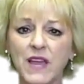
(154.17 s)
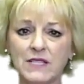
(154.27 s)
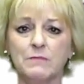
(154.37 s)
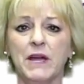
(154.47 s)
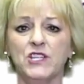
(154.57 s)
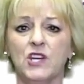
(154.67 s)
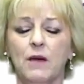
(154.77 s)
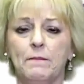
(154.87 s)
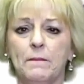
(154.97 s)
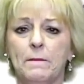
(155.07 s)
That's my
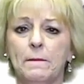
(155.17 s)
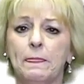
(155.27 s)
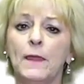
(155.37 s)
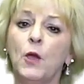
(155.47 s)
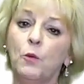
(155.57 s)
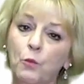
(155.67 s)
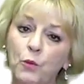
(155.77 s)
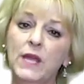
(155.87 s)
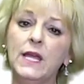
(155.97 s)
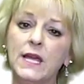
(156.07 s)
job.
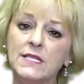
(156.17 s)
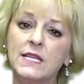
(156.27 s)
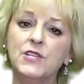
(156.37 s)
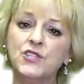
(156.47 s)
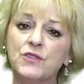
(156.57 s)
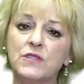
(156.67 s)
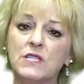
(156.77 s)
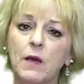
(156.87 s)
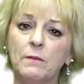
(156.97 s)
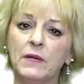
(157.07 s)
We, as the
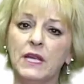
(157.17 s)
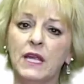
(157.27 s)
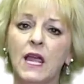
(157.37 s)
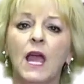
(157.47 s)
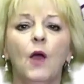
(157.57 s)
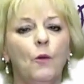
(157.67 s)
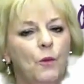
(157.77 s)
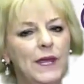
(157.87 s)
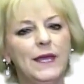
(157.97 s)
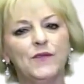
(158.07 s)
insurance company,
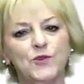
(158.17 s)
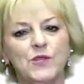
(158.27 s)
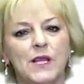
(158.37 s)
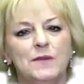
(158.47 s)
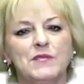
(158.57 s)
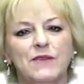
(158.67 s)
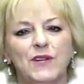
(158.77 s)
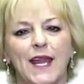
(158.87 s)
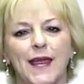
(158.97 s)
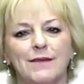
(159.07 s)
we get those claims
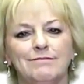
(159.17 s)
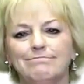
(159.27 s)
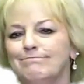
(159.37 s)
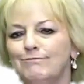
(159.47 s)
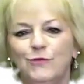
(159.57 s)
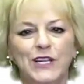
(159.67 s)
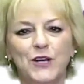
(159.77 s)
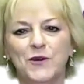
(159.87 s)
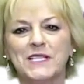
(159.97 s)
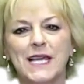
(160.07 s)
every day. We
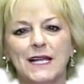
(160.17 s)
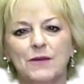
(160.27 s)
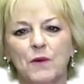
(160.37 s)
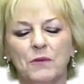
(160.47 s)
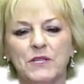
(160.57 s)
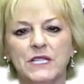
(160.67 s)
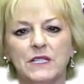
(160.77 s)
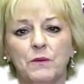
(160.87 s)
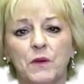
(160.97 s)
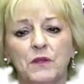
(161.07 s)
know exactly what we're
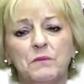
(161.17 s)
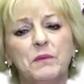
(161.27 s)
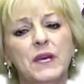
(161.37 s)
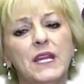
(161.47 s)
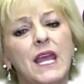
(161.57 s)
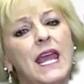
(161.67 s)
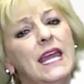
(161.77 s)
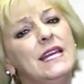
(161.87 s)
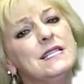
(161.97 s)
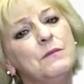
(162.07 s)
dealing with. But
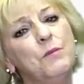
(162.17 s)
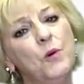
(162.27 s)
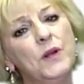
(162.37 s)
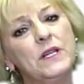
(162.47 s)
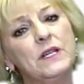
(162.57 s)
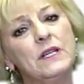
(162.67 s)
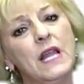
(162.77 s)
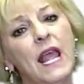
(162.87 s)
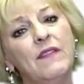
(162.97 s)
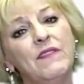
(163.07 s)
it's
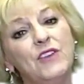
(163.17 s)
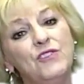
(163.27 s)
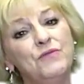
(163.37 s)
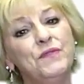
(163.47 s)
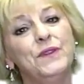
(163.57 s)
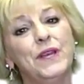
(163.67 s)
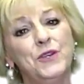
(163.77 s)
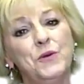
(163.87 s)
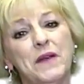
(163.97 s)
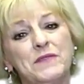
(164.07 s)
important that you feel
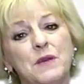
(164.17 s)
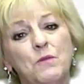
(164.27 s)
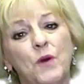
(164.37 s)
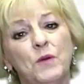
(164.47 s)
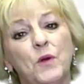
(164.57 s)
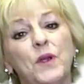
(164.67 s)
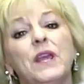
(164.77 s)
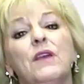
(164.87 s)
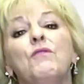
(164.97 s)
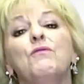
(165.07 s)
like you have someone
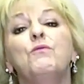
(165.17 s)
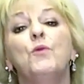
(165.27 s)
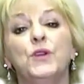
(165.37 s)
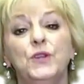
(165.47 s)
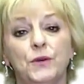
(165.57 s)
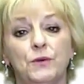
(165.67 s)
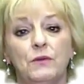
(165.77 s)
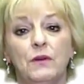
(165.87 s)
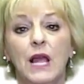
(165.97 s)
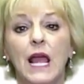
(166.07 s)
working for you.
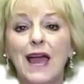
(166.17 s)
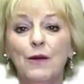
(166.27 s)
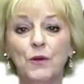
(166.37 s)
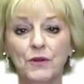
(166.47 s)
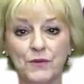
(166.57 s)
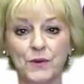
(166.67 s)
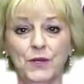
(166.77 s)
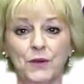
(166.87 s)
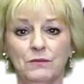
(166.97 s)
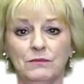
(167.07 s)
I work for
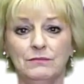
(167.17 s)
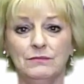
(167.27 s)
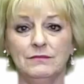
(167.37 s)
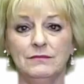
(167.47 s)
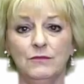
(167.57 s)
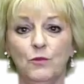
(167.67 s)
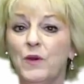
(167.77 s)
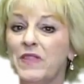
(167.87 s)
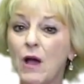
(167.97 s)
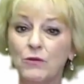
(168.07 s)
you.
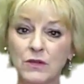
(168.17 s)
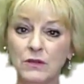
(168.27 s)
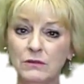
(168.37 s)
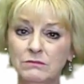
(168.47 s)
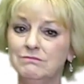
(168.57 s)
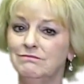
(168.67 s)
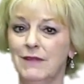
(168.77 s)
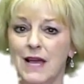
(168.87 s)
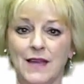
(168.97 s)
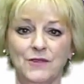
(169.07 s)
Without you,
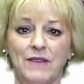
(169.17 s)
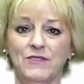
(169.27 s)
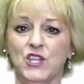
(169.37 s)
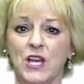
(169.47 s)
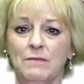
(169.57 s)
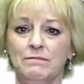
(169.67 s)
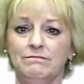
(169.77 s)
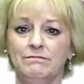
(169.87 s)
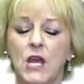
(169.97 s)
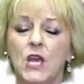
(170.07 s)
I don't have a job.
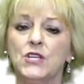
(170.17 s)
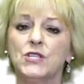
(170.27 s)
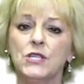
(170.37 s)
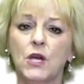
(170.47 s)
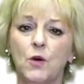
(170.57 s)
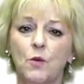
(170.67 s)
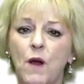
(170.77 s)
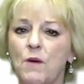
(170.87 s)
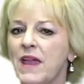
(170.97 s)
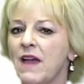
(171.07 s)
So
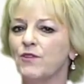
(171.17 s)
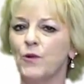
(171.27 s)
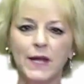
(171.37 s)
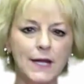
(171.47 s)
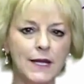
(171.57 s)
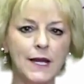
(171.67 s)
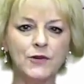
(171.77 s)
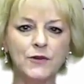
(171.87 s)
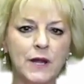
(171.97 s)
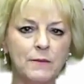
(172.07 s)
while we have great
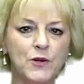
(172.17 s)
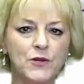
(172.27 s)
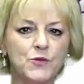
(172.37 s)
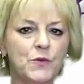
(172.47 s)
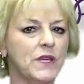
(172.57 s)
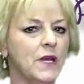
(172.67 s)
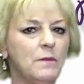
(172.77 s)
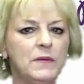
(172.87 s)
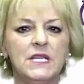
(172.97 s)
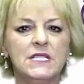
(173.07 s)
800 numbers with the
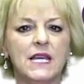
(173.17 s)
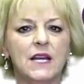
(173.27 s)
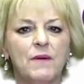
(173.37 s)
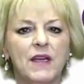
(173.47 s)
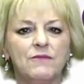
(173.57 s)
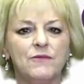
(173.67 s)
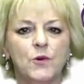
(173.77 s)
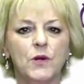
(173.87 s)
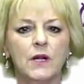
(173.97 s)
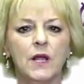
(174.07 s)
companies that I write
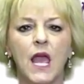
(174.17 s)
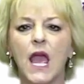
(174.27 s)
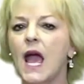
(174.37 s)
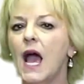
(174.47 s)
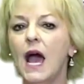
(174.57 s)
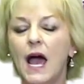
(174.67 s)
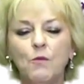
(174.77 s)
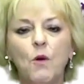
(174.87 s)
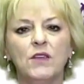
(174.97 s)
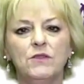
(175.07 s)
for,
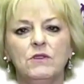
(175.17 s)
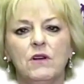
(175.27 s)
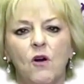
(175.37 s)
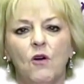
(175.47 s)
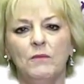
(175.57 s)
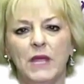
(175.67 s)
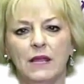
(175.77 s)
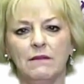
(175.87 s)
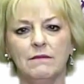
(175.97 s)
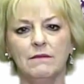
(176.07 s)
I want you to call me.